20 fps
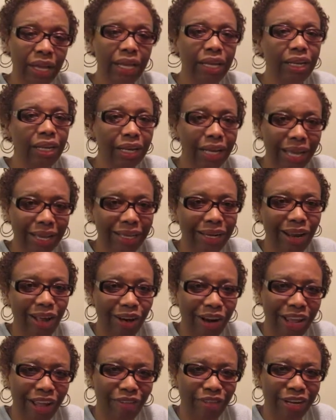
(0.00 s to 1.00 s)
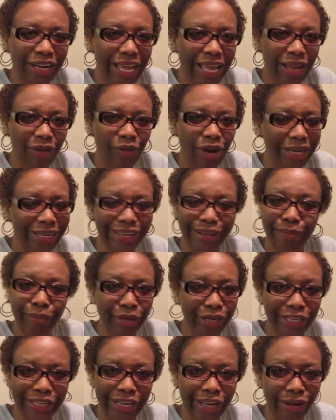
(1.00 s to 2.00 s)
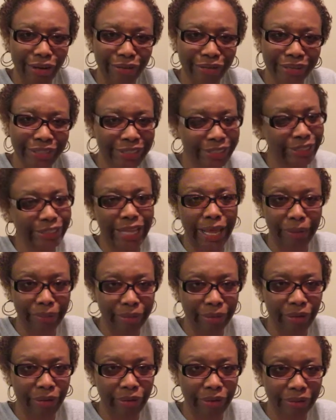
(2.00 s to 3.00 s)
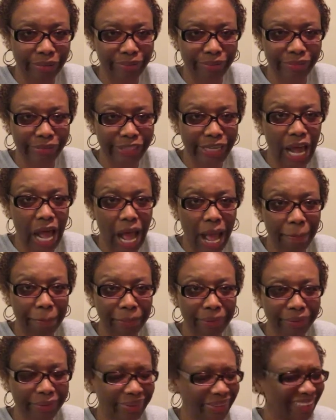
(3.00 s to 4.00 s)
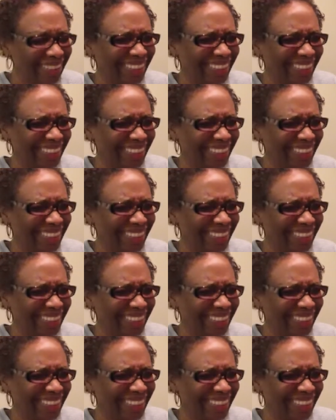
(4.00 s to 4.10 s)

It looked like it ought to have a name right there, but it don't. It just got a period. Stop.